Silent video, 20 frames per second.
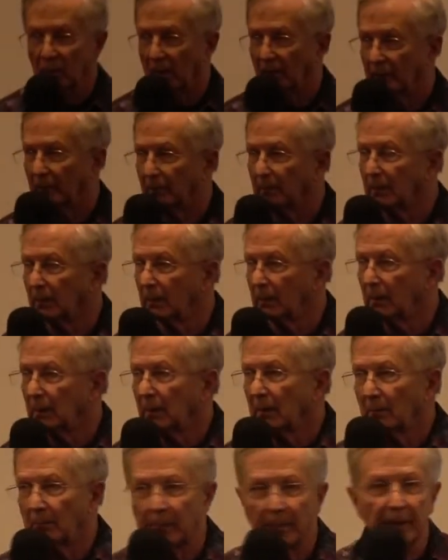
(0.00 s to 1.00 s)
of them.
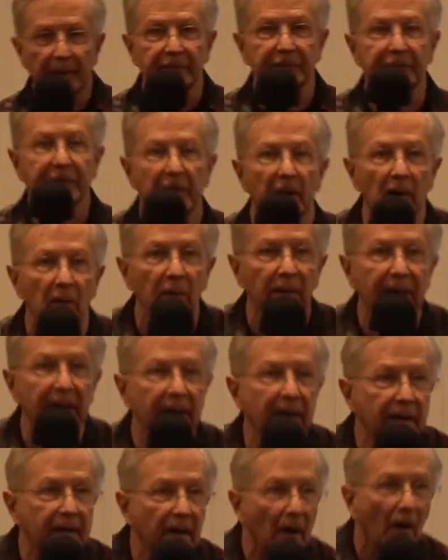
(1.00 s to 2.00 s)
But their
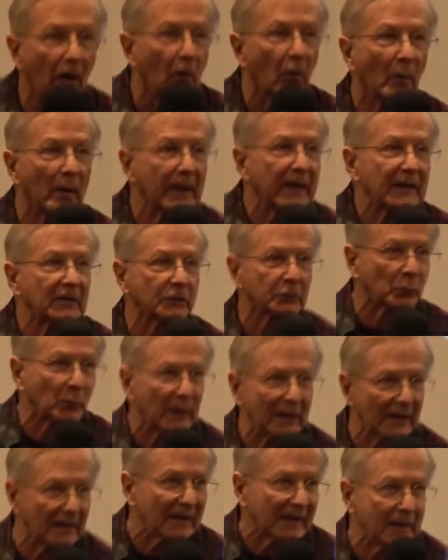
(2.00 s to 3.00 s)
ego is
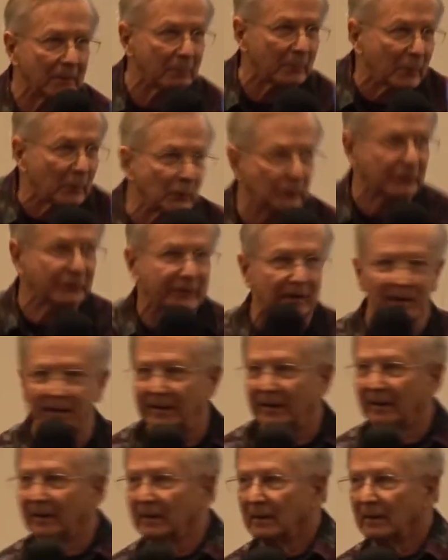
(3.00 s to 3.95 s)
really boosted.